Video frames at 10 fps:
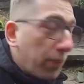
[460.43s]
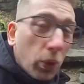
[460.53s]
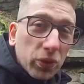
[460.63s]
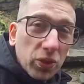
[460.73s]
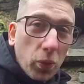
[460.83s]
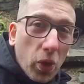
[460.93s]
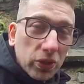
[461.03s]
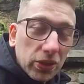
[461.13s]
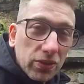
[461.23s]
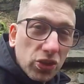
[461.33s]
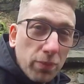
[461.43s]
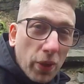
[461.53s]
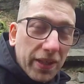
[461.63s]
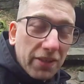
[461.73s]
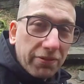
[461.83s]
pools of water and
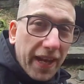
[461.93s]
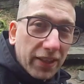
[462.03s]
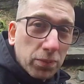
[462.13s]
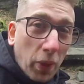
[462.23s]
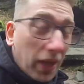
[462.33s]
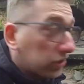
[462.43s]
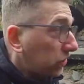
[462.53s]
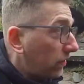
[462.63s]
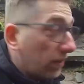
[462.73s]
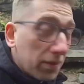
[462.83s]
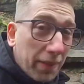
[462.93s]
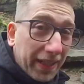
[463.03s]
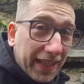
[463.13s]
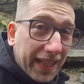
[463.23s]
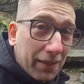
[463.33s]
smoky effects, but I'll show you on the
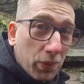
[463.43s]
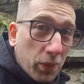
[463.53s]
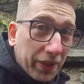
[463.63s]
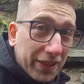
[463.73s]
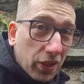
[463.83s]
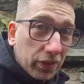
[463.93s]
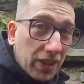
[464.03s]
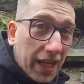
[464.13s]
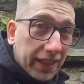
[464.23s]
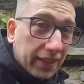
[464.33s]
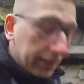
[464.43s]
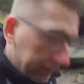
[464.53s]
back of the camera what this looks like.